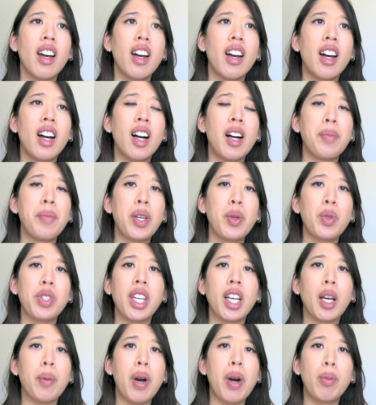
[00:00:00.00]
um, it was
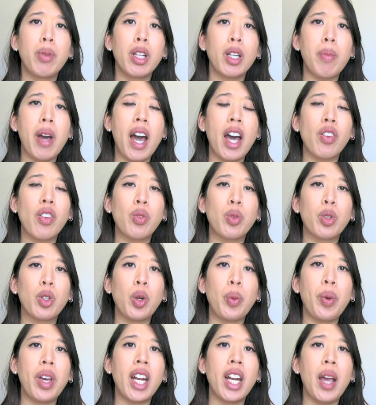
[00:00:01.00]
like a public
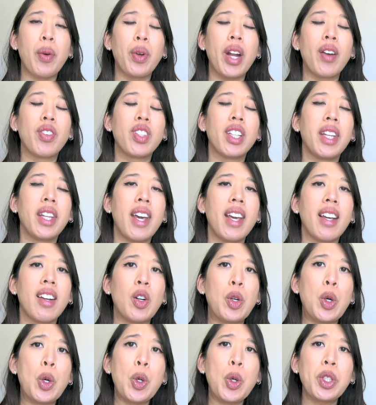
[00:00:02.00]
bathroom and I would have to
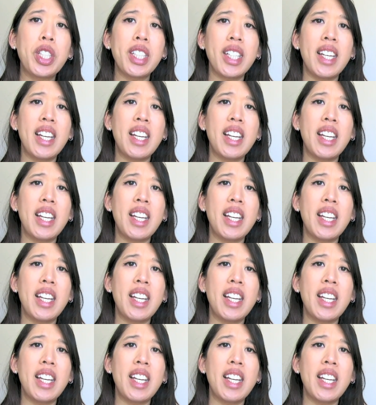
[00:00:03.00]
like hold it